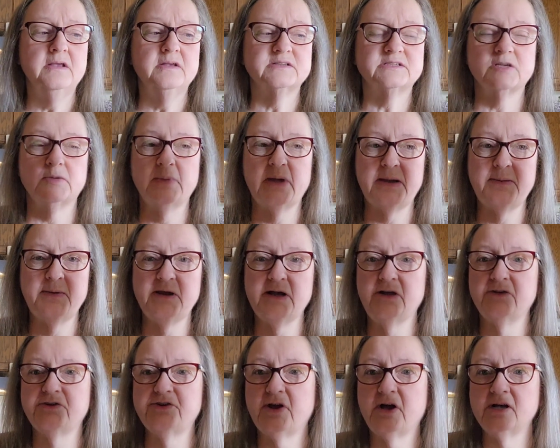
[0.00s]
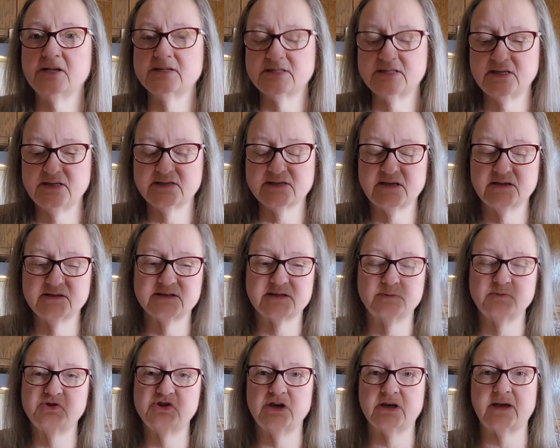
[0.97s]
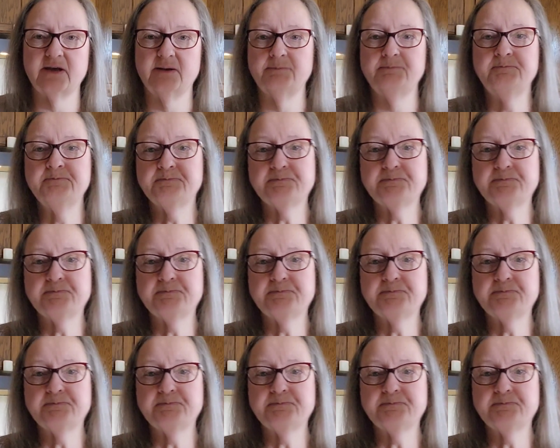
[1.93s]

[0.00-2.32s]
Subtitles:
so maybe I'll toss this on some chicken